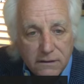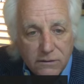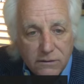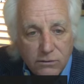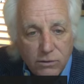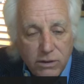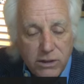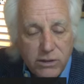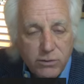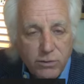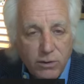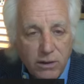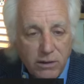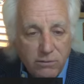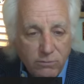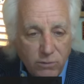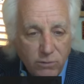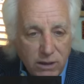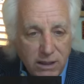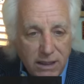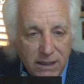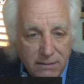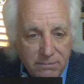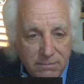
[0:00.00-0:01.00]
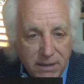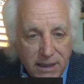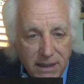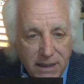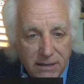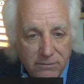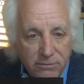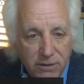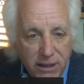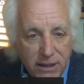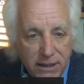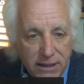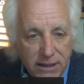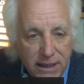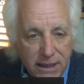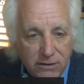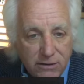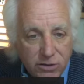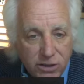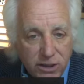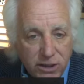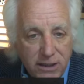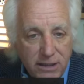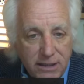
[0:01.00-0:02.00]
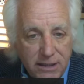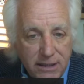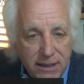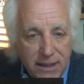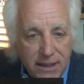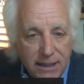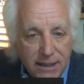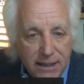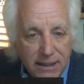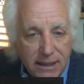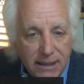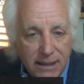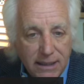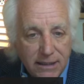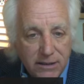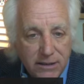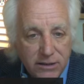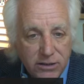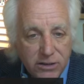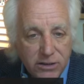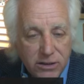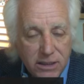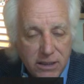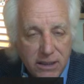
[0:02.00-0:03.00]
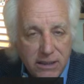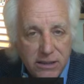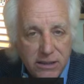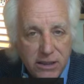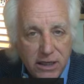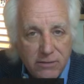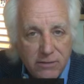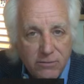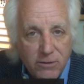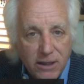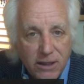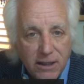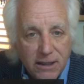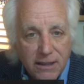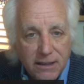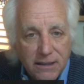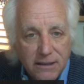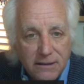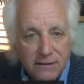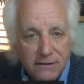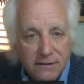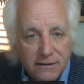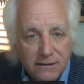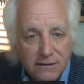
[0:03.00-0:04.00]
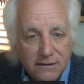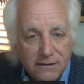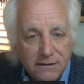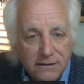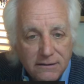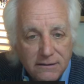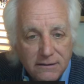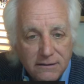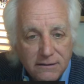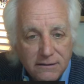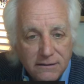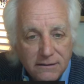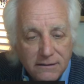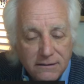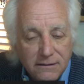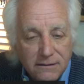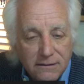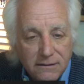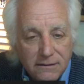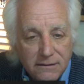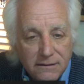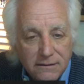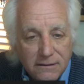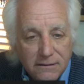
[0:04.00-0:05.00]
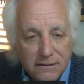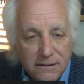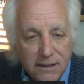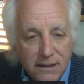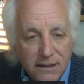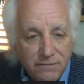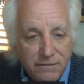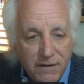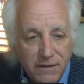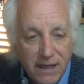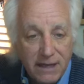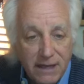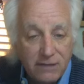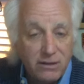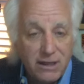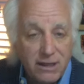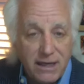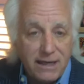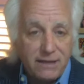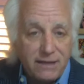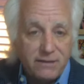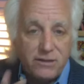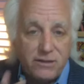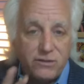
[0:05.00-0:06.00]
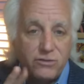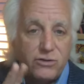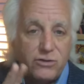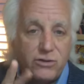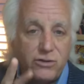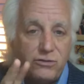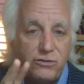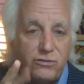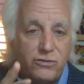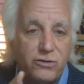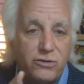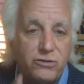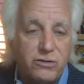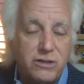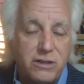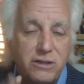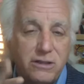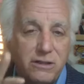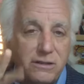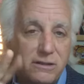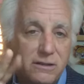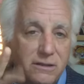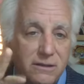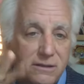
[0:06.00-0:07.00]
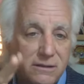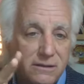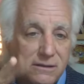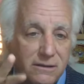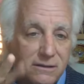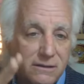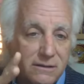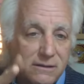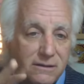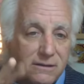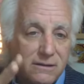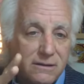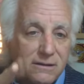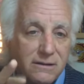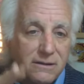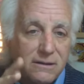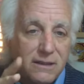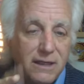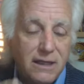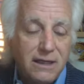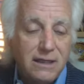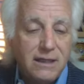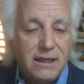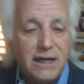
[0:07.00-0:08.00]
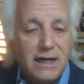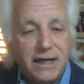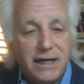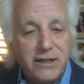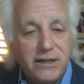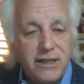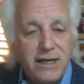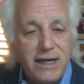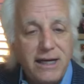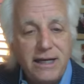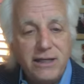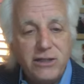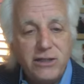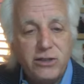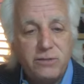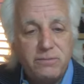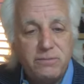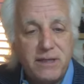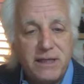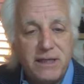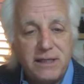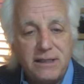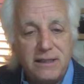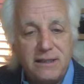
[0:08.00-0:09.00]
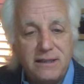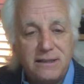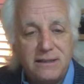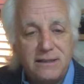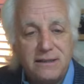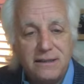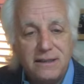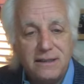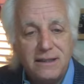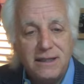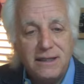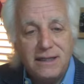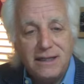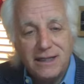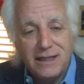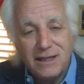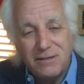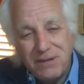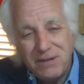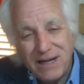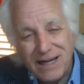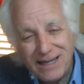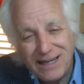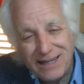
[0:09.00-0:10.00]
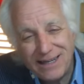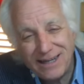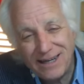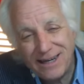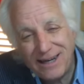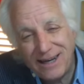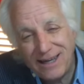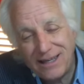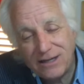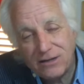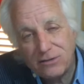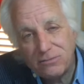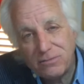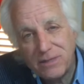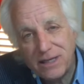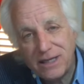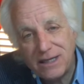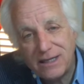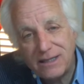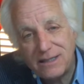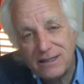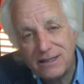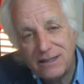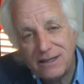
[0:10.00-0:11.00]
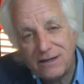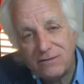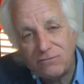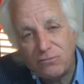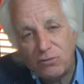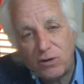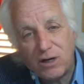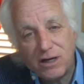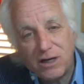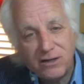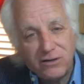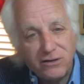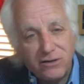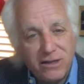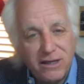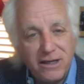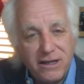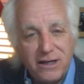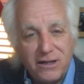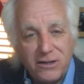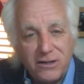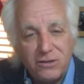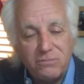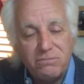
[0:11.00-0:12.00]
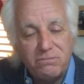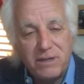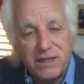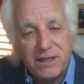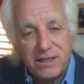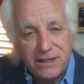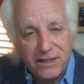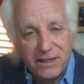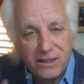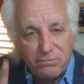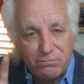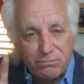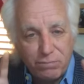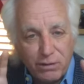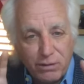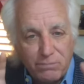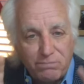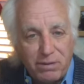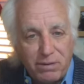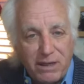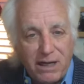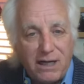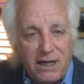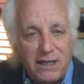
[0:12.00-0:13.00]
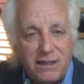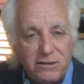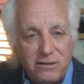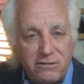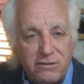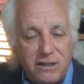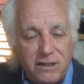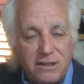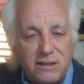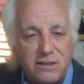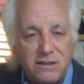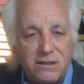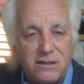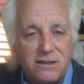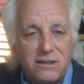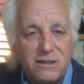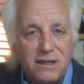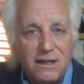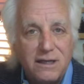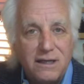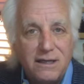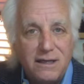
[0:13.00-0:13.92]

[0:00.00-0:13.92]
Which one would I buy right now, GTII or ZJYL? If I only had those two choices. I could hedge a bit, go buy a little bit of one or the other, but the preponderance